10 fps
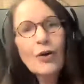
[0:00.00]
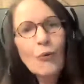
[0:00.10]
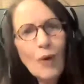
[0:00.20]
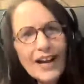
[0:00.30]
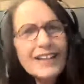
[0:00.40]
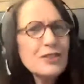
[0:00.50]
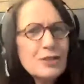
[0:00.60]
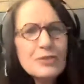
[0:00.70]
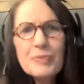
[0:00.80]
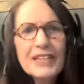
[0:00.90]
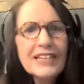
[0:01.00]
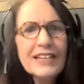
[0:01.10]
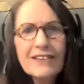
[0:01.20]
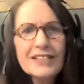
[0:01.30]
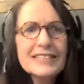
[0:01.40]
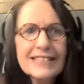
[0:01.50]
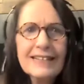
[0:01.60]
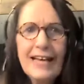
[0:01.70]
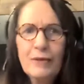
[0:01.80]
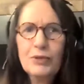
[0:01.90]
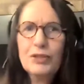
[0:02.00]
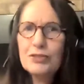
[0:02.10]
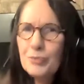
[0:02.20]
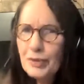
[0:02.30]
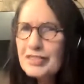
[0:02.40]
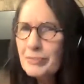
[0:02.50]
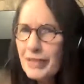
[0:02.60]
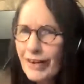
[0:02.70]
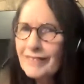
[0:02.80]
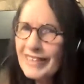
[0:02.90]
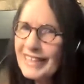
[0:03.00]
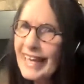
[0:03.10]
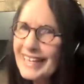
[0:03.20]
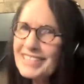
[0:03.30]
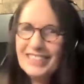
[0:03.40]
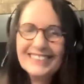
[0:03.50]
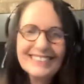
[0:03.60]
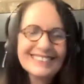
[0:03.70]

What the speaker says: why are you speaking on Sunday when you're supposed to be on vacation?